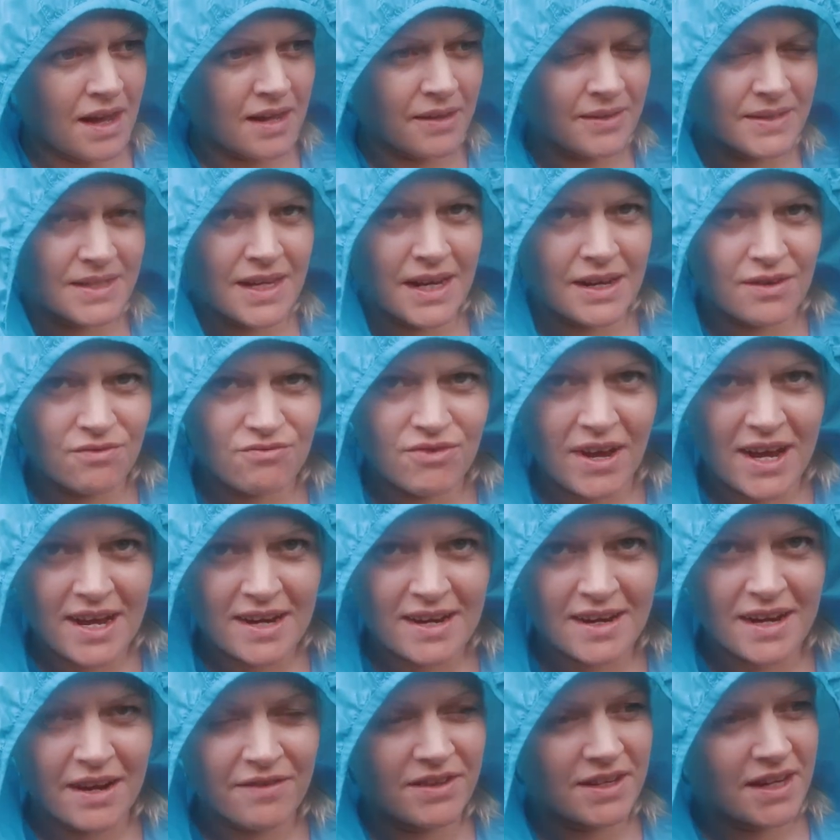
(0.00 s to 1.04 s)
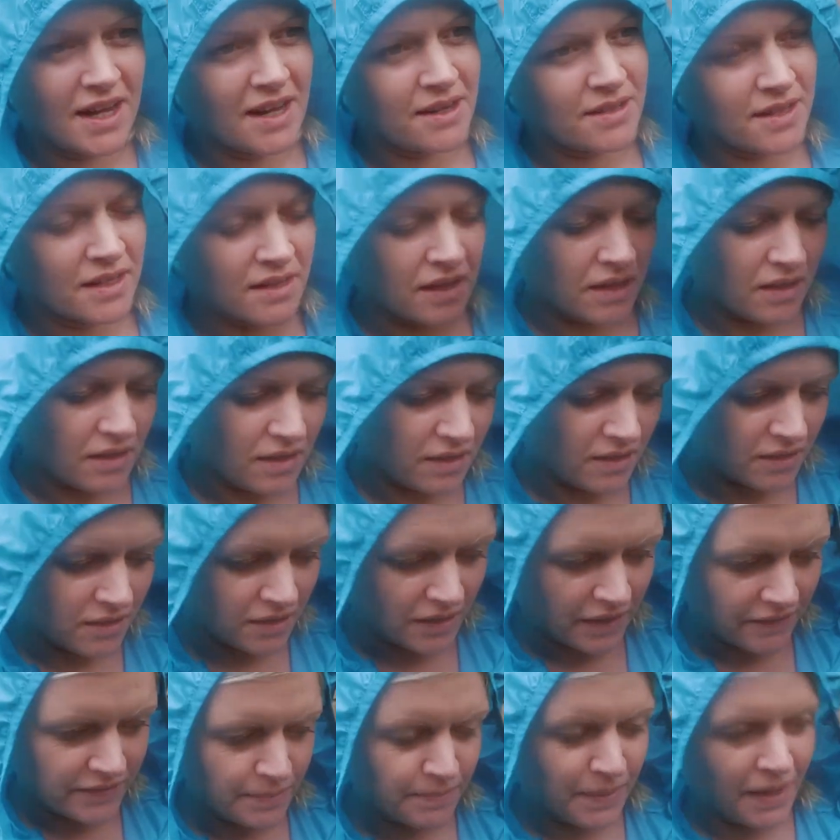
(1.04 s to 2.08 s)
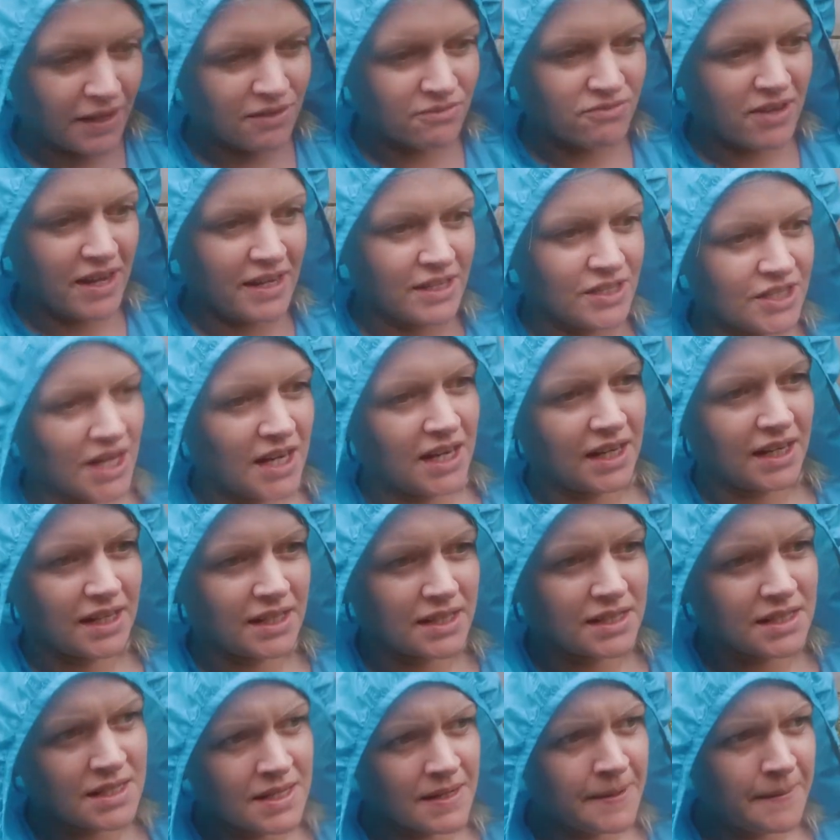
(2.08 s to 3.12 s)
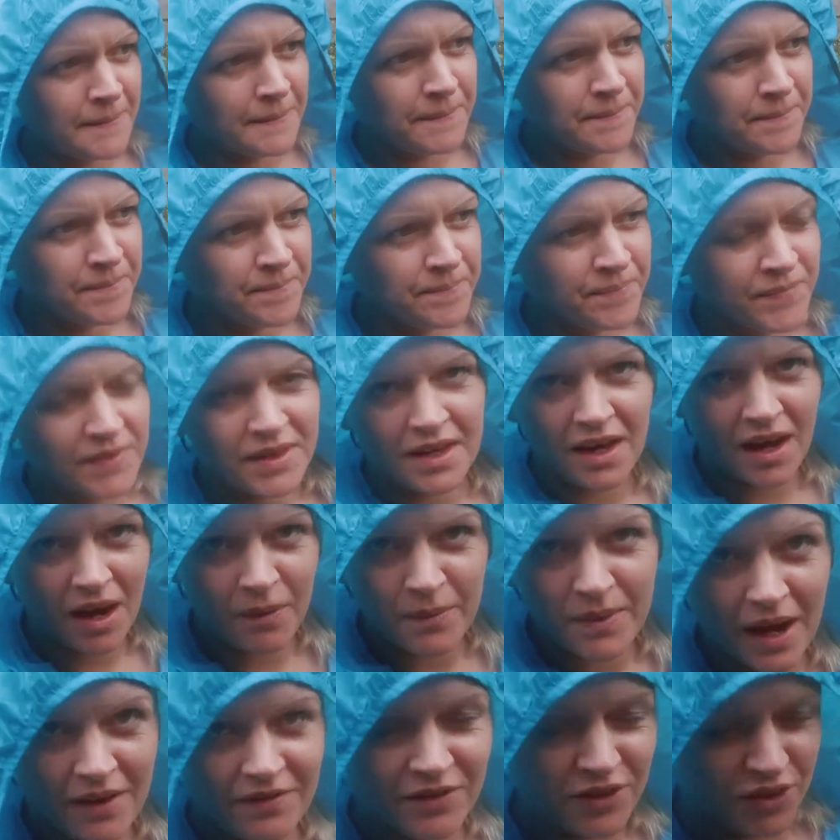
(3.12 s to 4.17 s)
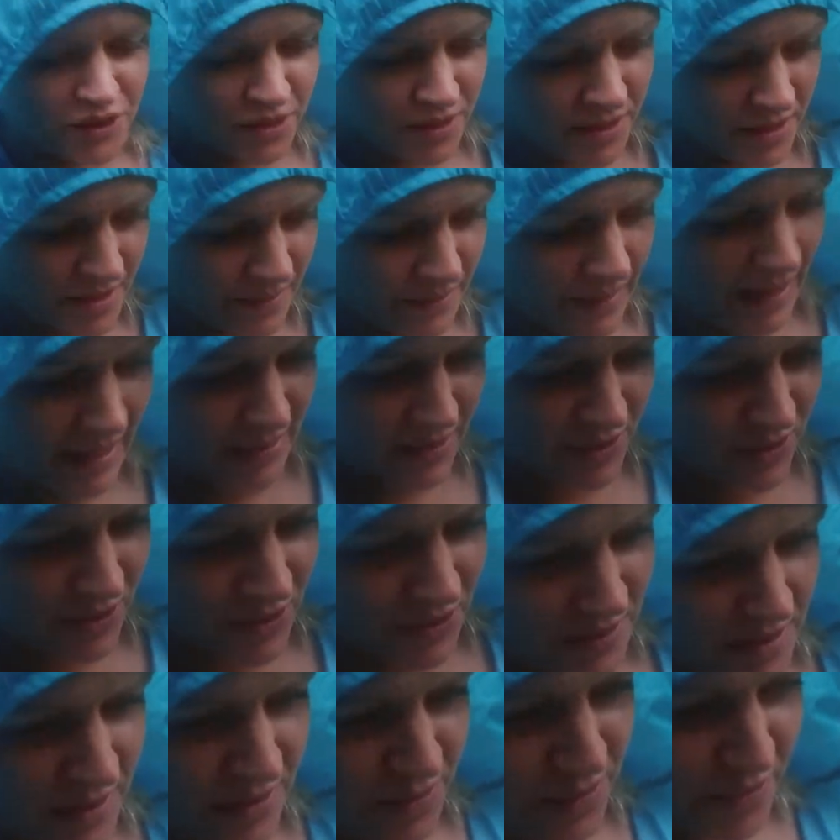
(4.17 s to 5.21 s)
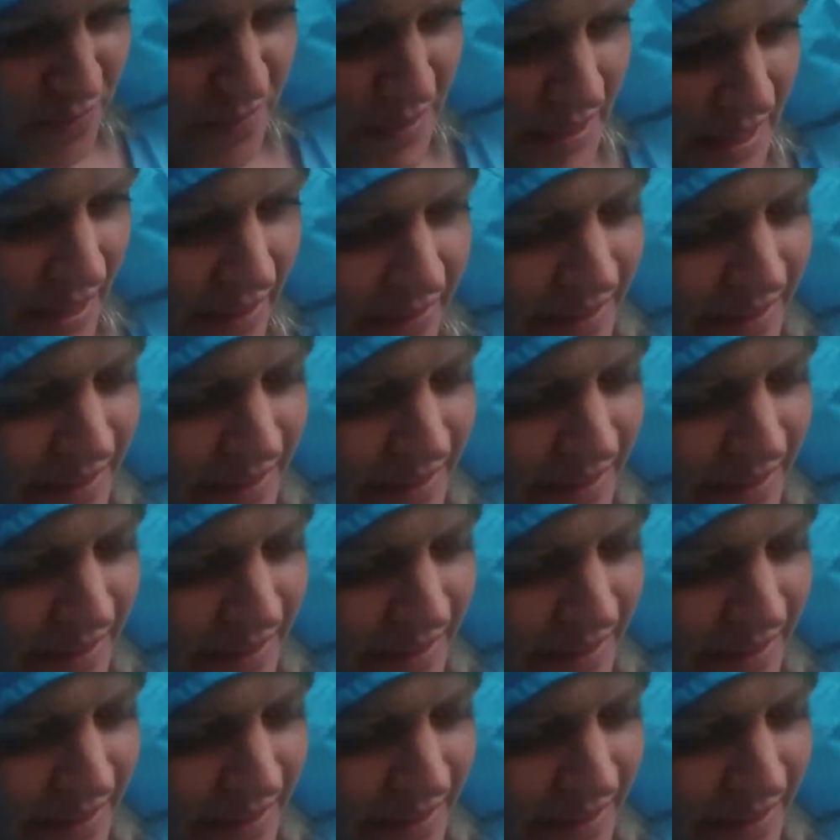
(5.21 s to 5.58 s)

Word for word: it was like raining every day. I was like, oh, I'm going to have to buy rain jackets. And we haven't used them at all since we've been